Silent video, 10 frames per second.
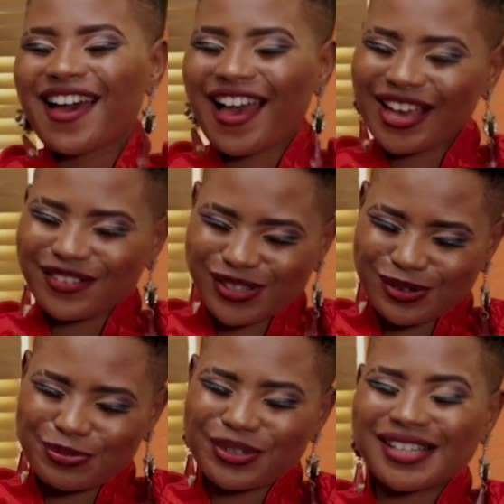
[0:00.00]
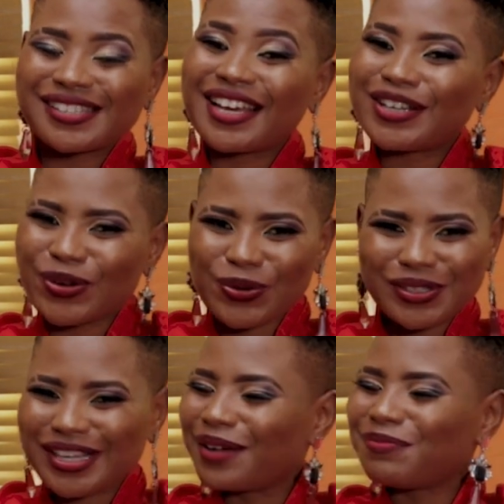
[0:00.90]
I have to put a side
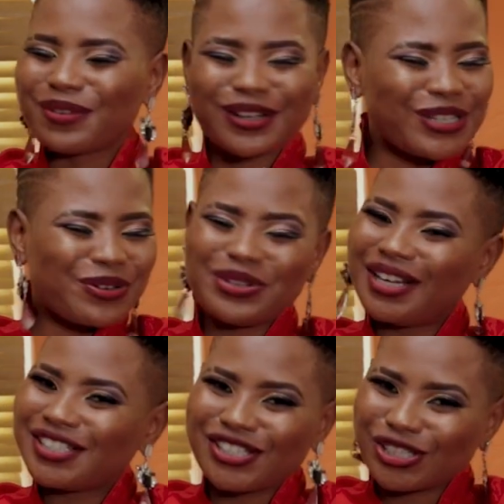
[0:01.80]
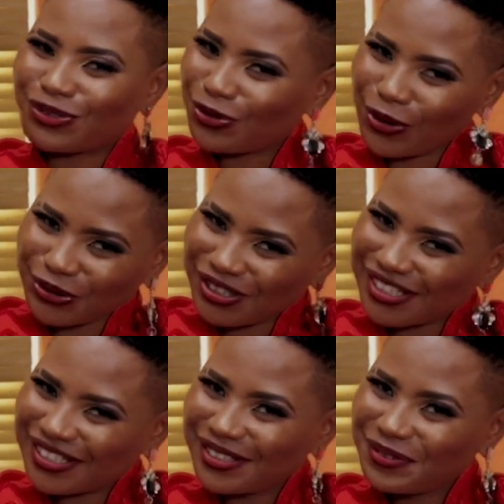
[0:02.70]
note I'm not a relationship
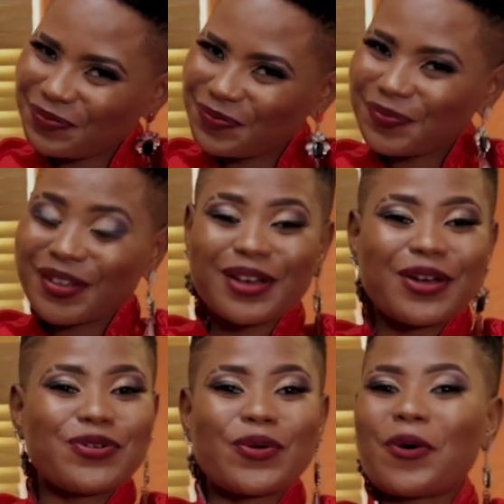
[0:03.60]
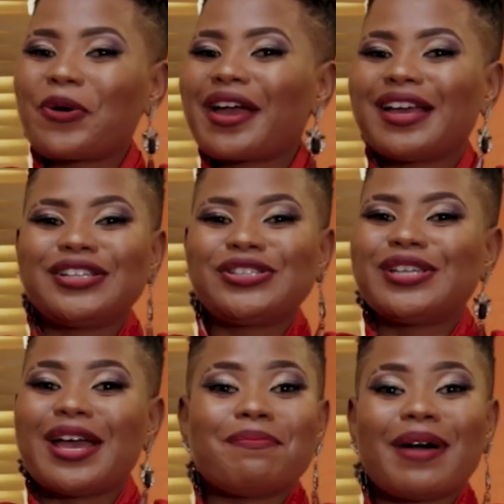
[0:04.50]
coach, nor
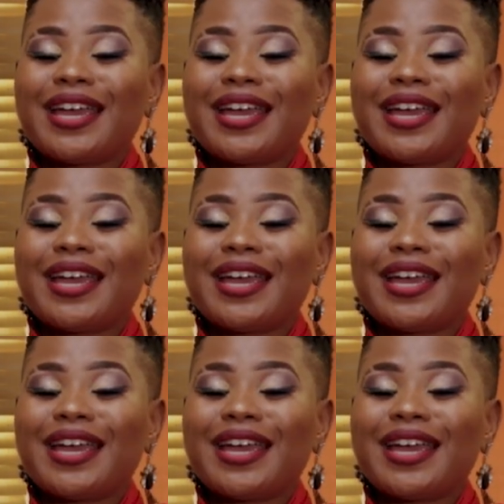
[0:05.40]
am